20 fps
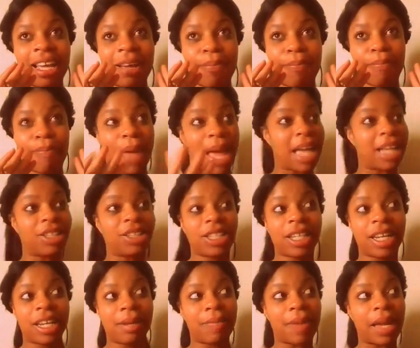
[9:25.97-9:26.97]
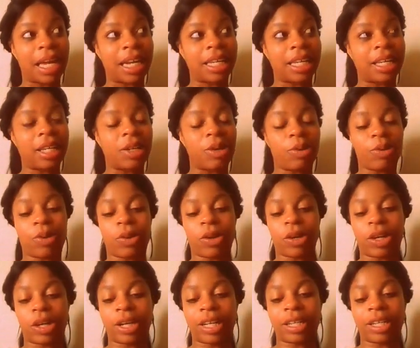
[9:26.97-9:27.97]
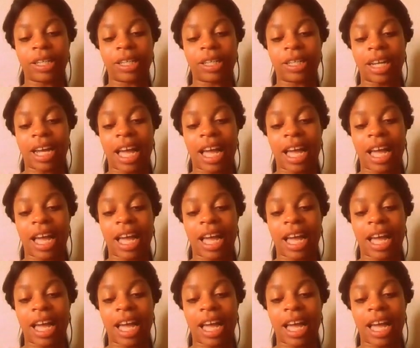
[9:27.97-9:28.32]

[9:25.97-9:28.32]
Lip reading: bashing anybody, or I